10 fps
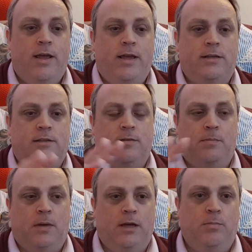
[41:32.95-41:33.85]
is that
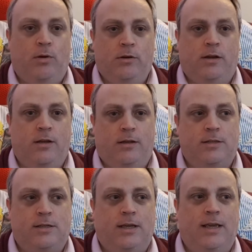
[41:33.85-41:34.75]
my
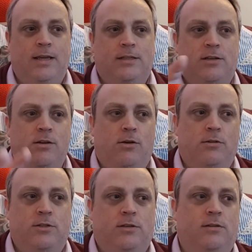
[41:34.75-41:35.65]
podcast is
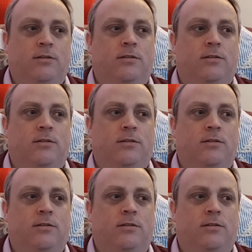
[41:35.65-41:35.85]
not